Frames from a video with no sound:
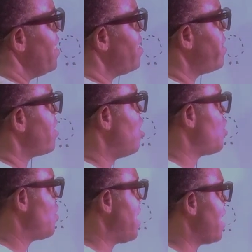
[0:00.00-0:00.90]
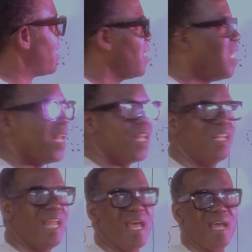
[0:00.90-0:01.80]
this consonant
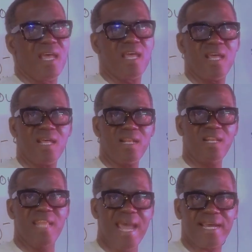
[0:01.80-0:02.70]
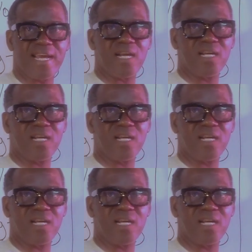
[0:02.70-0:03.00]
lek, lek.